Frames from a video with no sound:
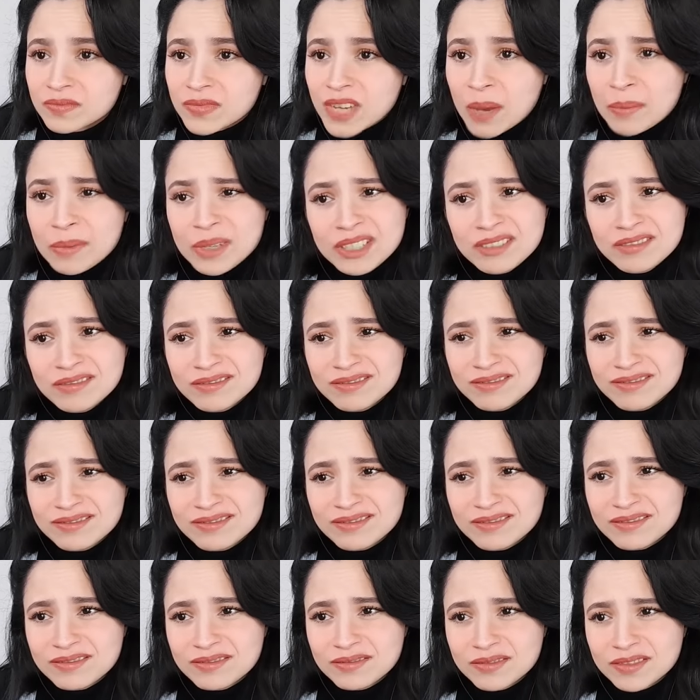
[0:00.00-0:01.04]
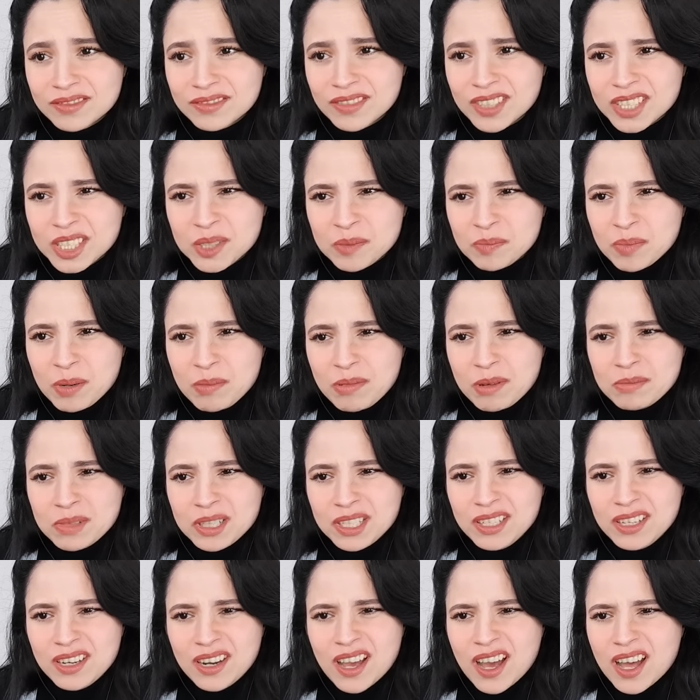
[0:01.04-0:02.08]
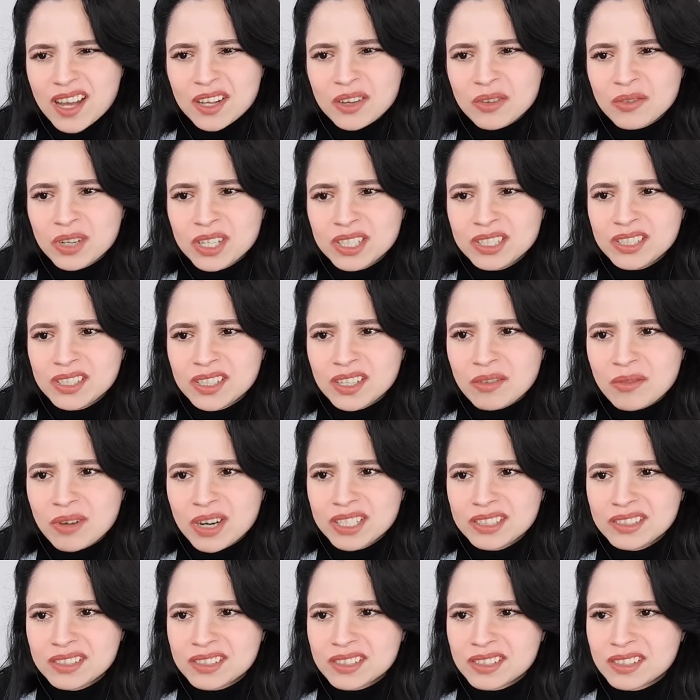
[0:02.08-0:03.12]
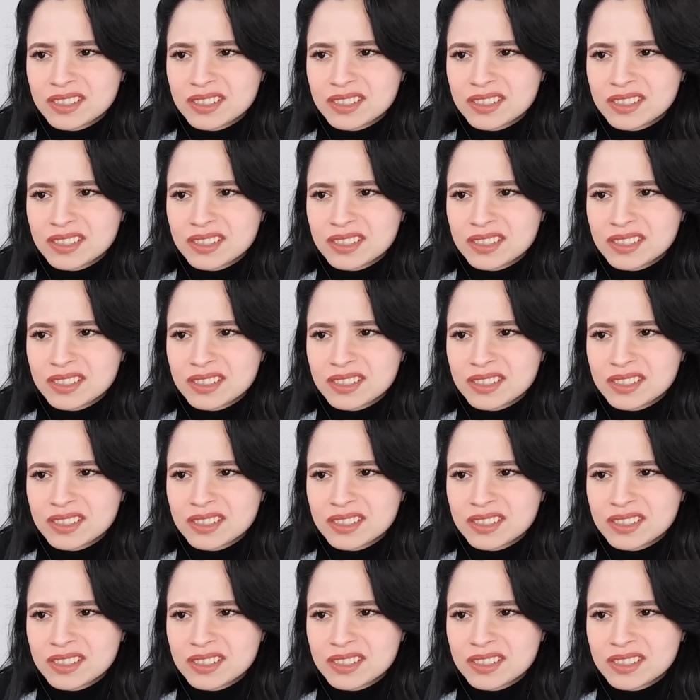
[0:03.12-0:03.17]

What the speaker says: I mean, it's probably not a good idea, right?